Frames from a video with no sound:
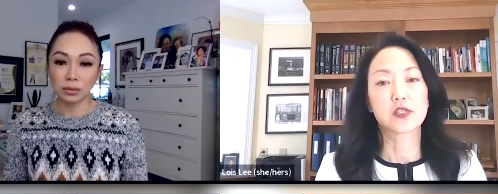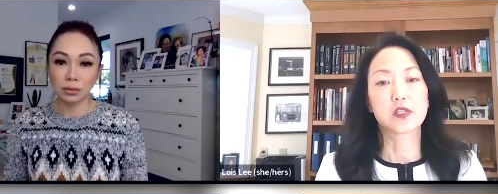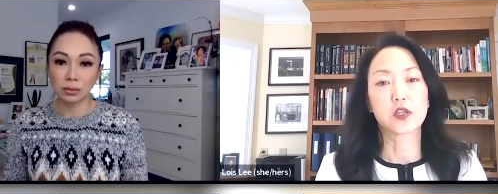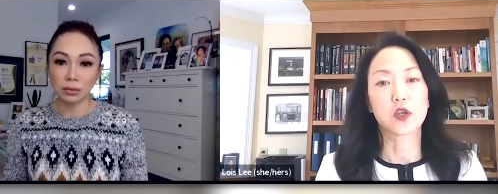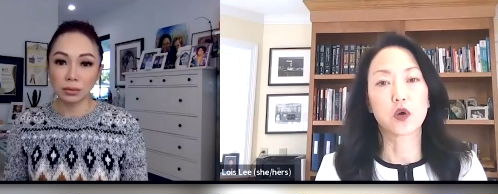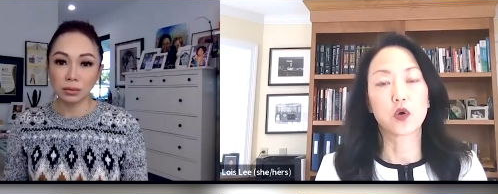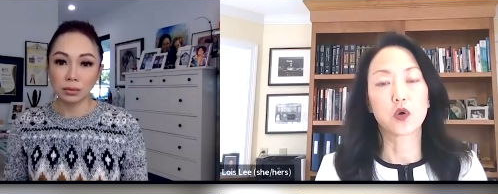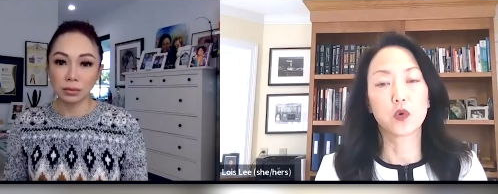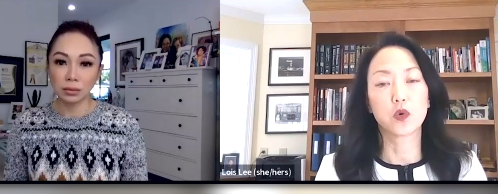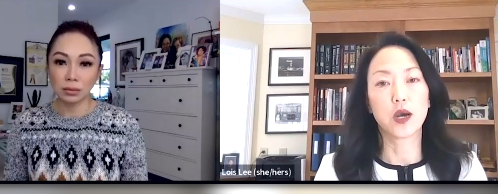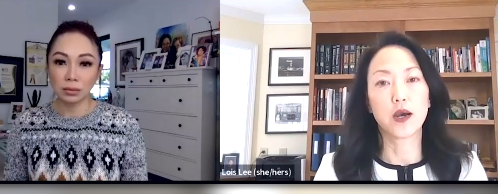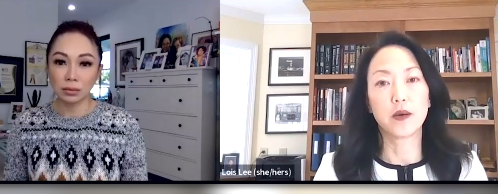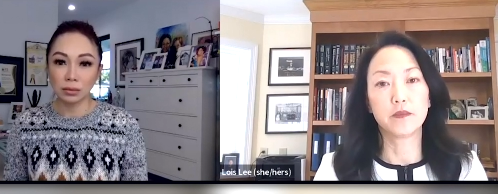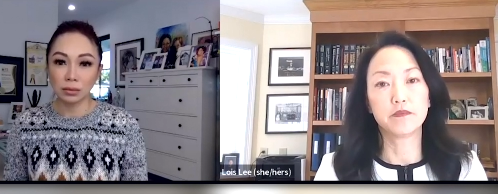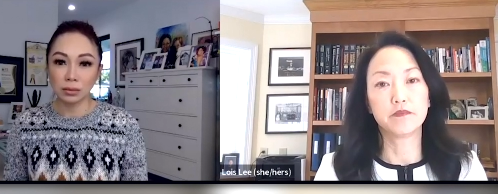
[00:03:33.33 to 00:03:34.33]
Speaker 1: And so
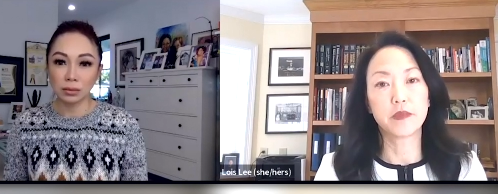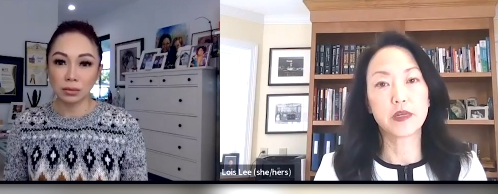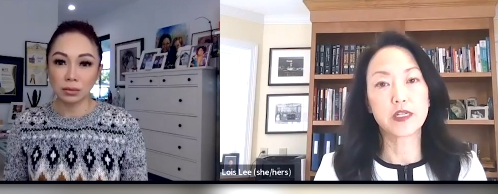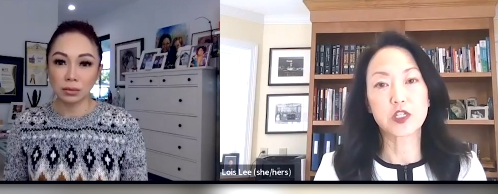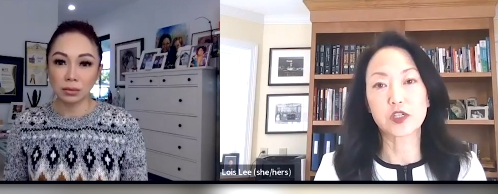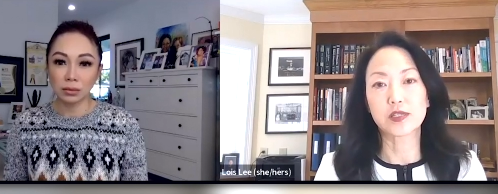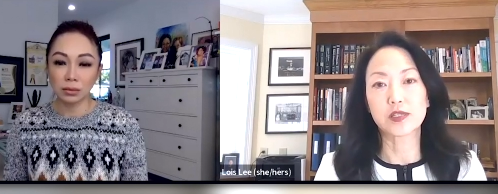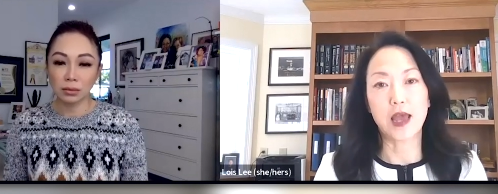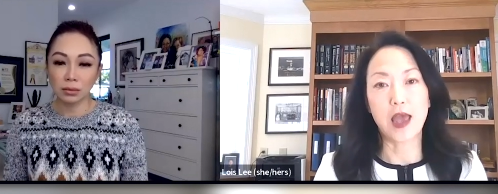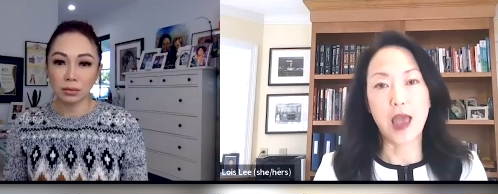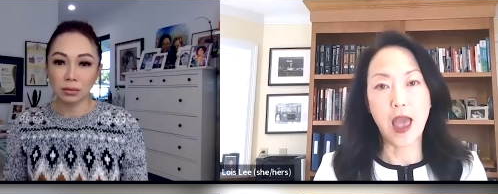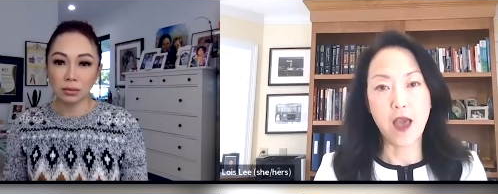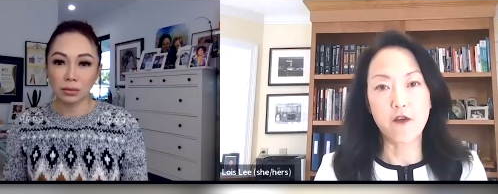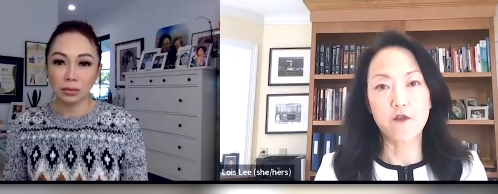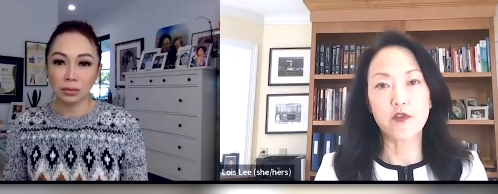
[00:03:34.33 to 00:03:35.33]
um, it's just
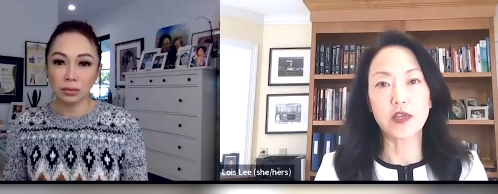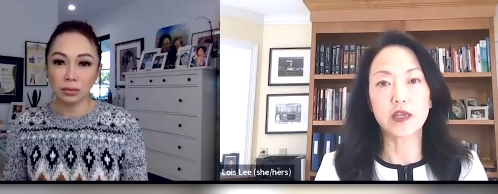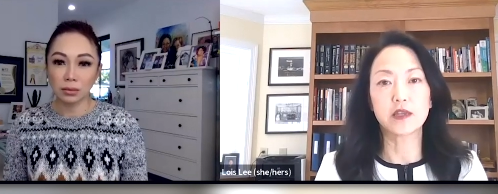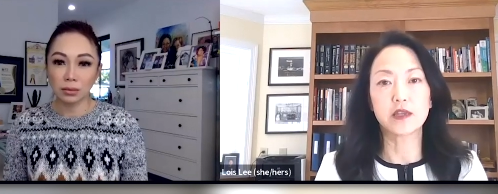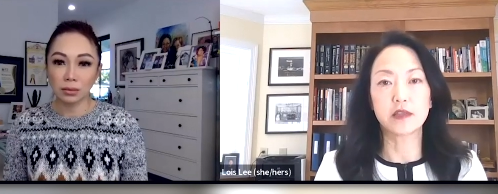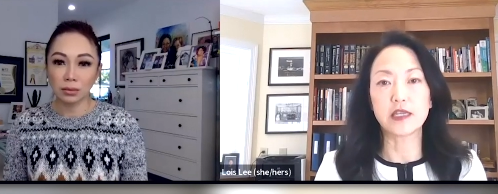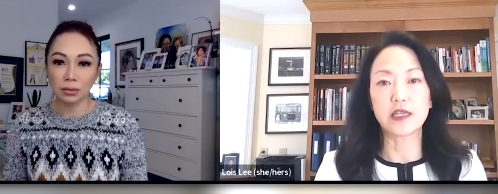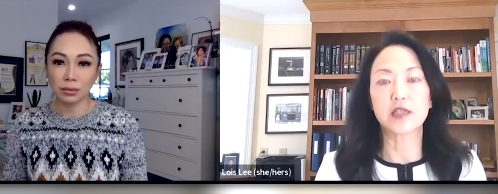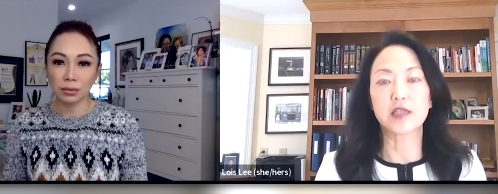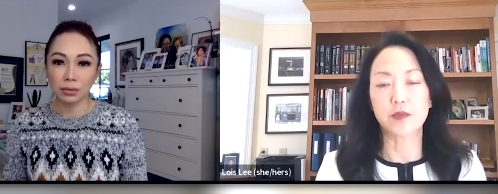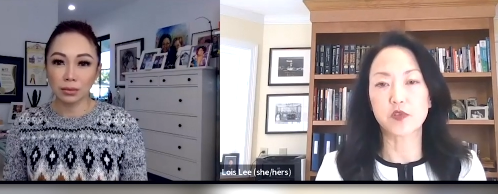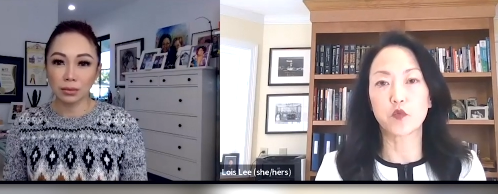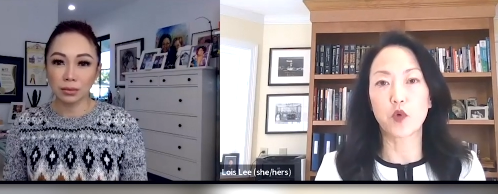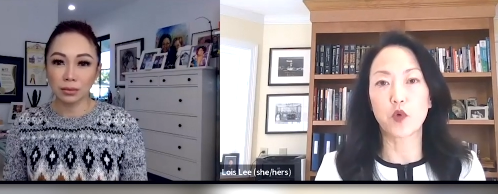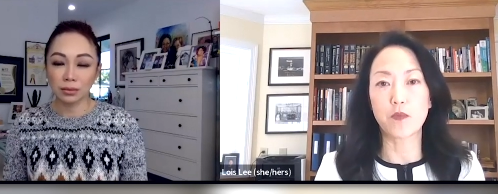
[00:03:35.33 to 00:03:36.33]
having these types
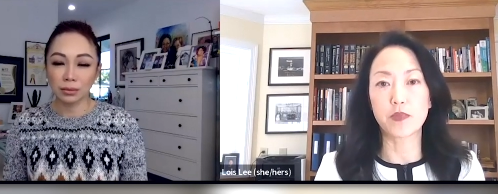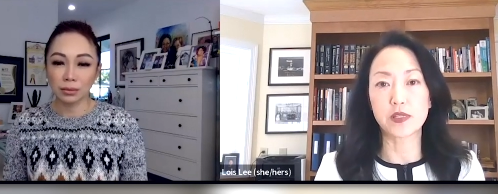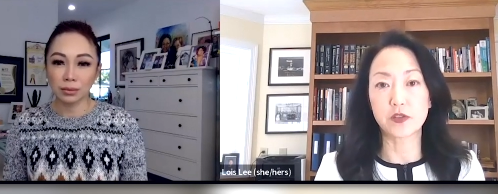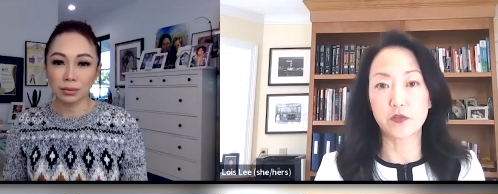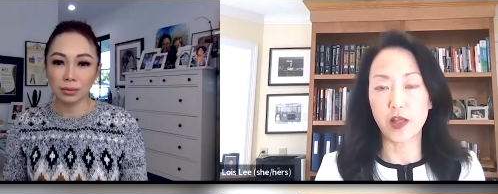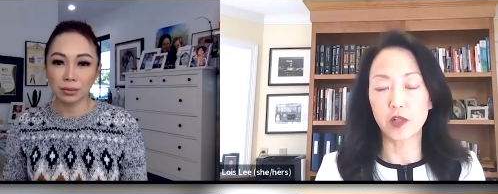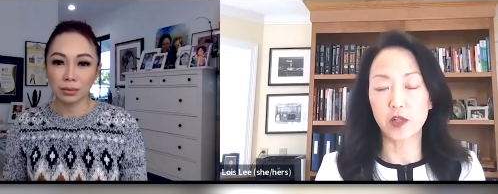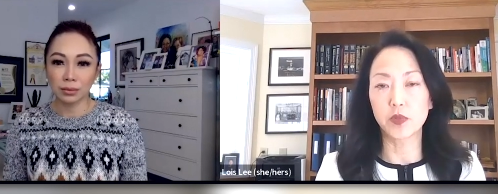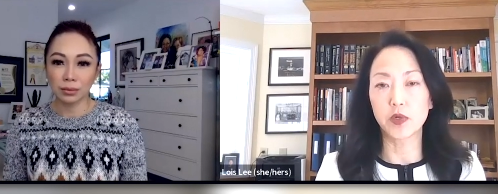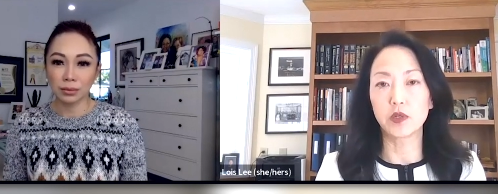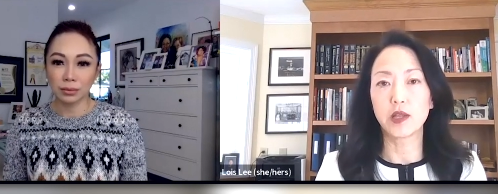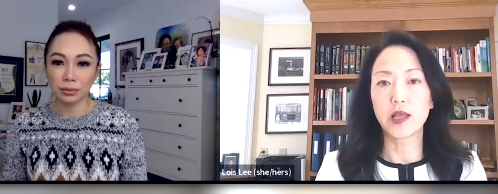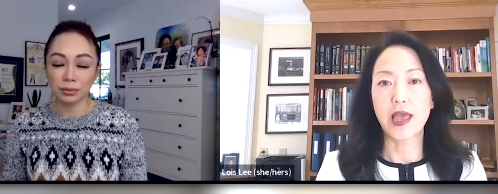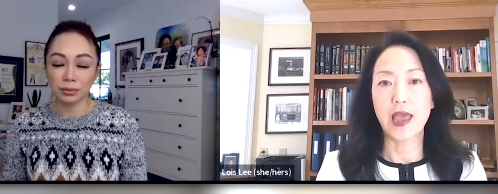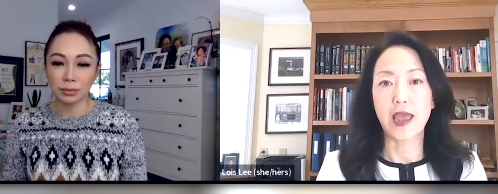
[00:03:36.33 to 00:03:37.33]
of weapons available
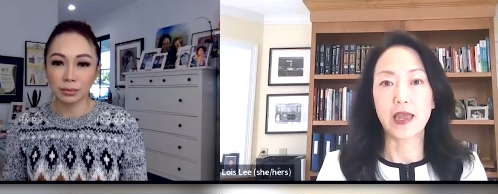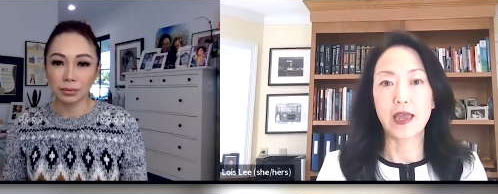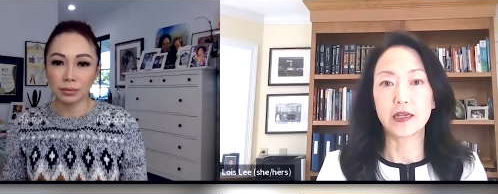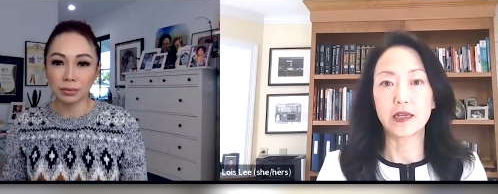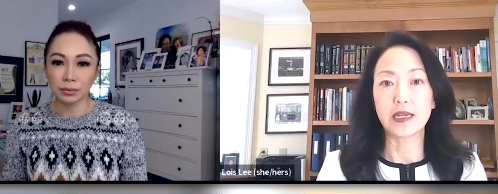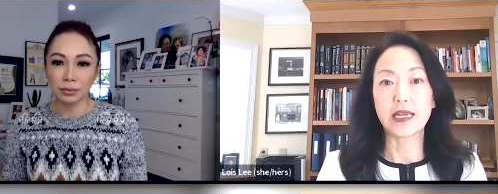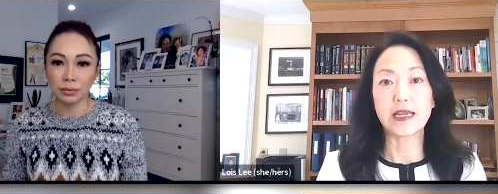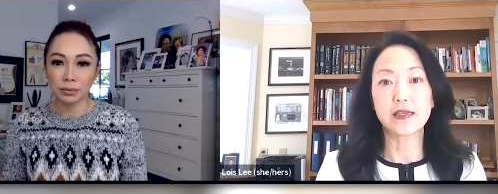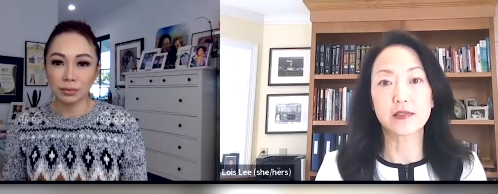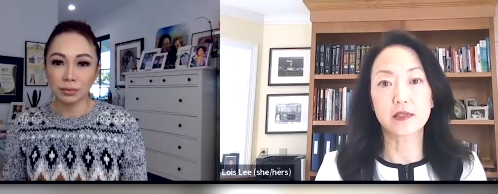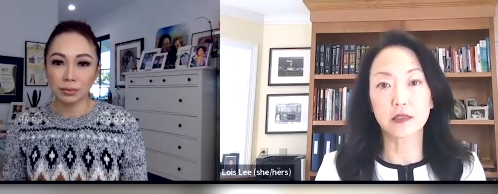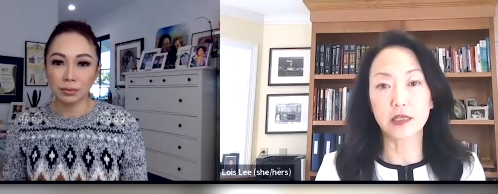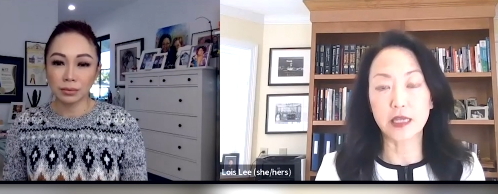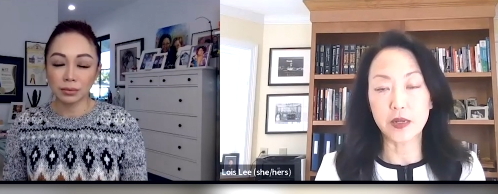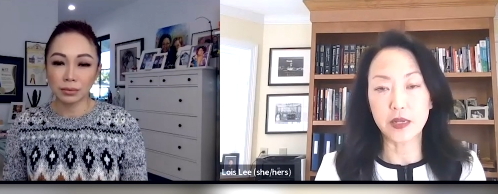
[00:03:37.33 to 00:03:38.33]
and
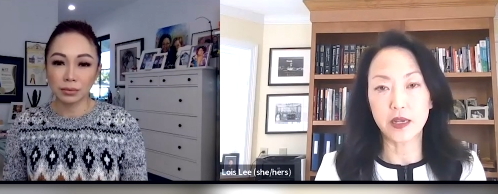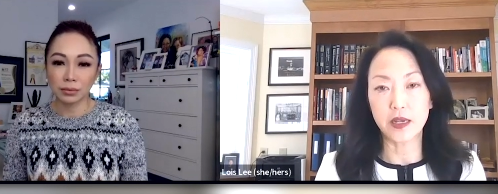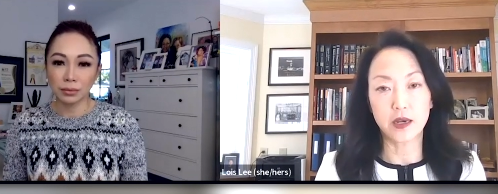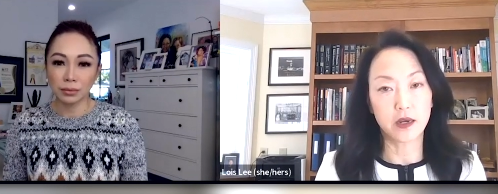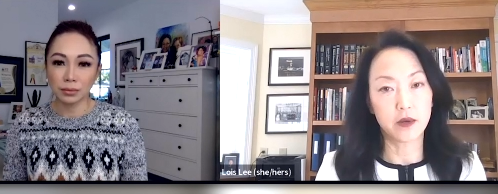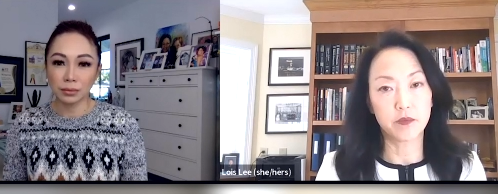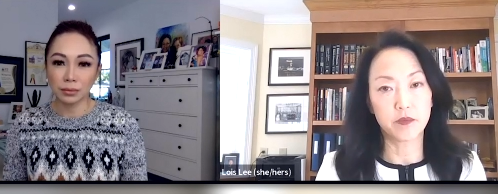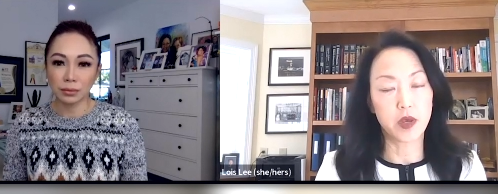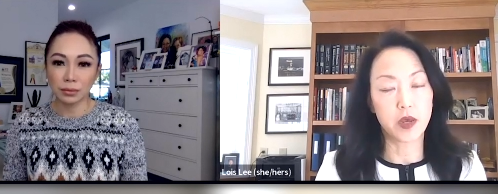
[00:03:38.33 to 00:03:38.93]
easily um,